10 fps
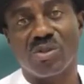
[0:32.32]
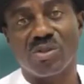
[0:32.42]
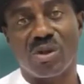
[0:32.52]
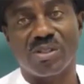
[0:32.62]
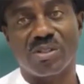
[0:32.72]

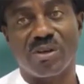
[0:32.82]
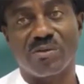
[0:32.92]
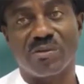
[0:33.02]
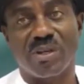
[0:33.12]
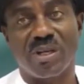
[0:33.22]
Honorable
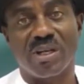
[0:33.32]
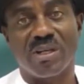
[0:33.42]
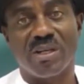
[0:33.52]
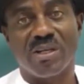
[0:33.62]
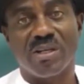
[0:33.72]
Fred
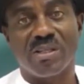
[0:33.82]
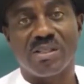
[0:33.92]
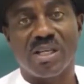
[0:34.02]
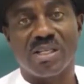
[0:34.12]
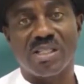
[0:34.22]
Yetemone
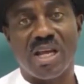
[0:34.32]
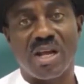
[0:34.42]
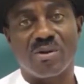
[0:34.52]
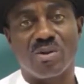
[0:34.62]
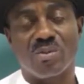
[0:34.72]
Agbedi,
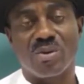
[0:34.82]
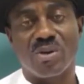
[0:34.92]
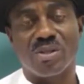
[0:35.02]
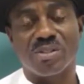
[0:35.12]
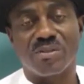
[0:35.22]

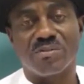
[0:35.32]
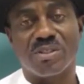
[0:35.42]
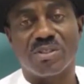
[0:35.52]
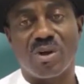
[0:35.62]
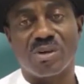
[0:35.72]
one-time
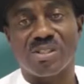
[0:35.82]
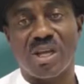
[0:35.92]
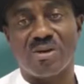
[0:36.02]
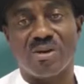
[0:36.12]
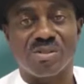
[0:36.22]
chairman
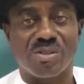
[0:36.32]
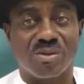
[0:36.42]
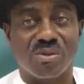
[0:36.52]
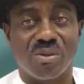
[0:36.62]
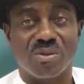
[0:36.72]
of the
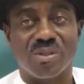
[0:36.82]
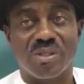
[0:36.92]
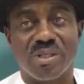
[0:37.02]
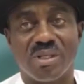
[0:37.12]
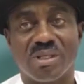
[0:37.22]
People's
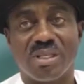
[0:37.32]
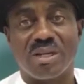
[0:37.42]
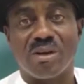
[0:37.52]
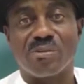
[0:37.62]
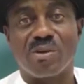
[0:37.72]
Democratic
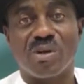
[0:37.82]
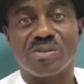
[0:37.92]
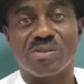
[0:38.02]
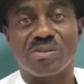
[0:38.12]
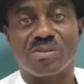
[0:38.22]
Party
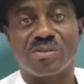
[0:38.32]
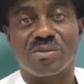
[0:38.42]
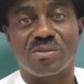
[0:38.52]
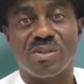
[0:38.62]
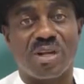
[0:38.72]
and
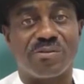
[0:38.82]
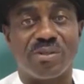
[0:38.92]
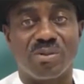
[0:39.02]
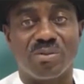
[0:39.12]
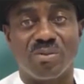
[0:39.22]
two-time
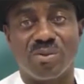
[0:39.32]
Director